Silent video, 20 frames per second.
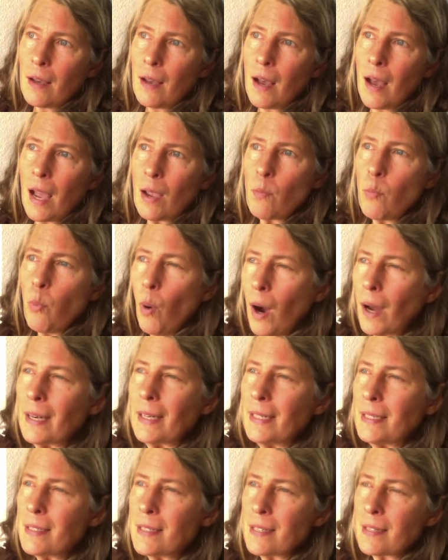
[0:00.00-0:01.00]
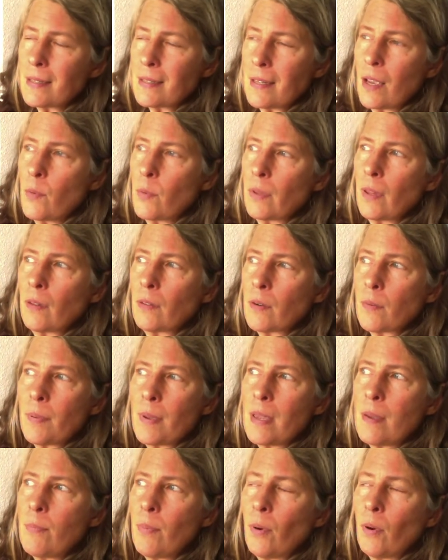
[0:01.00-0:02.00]
I wanted to sing with other
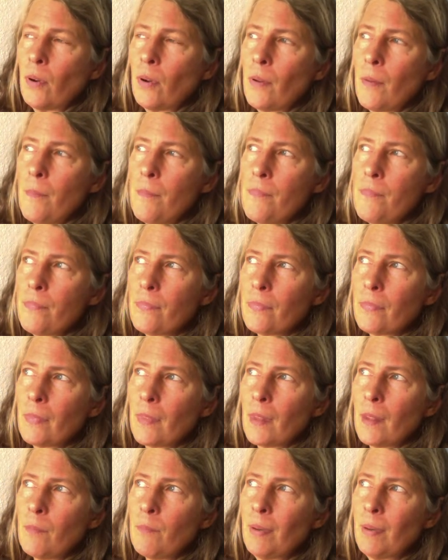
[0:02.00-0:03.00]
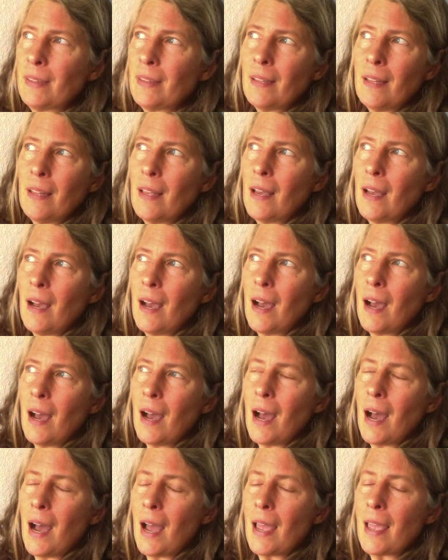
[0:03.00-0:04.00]
people. But
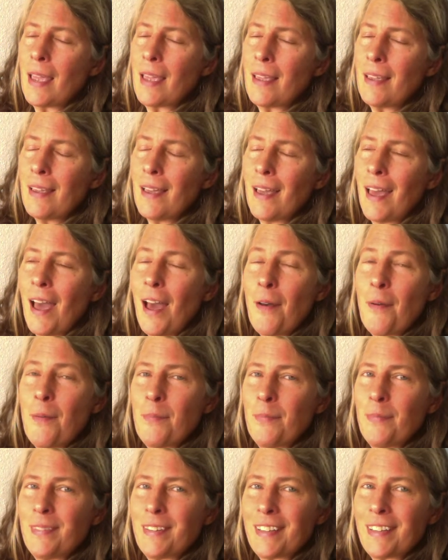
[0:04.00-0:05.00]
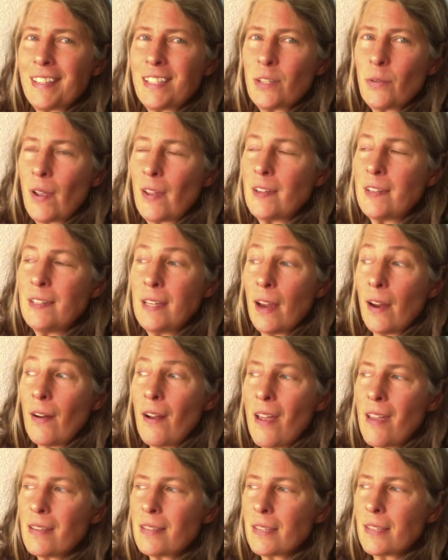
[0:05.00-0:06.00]
I am, dare
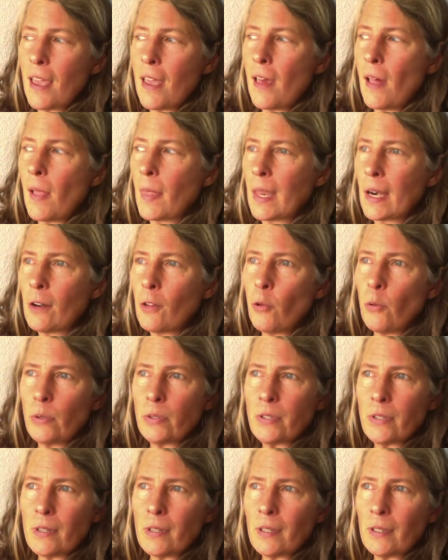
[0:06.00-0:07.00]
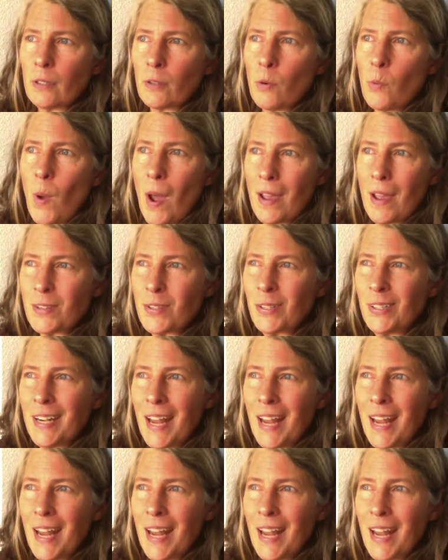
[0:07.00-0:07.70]
I say, a little older and a little wiser